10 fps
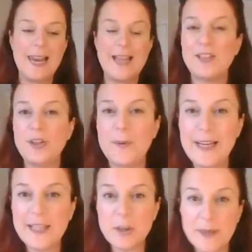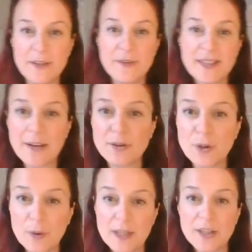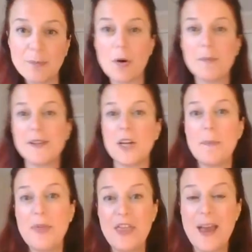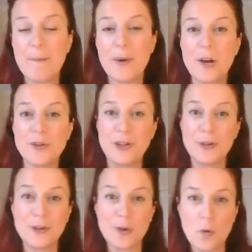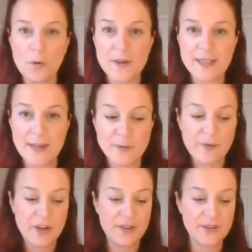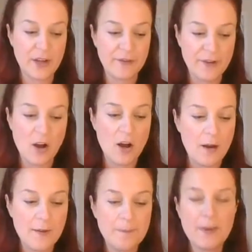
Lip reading: let's do a little bit of sound talking to warm us up. Then we're going to look at all the sounds we've learnt so far.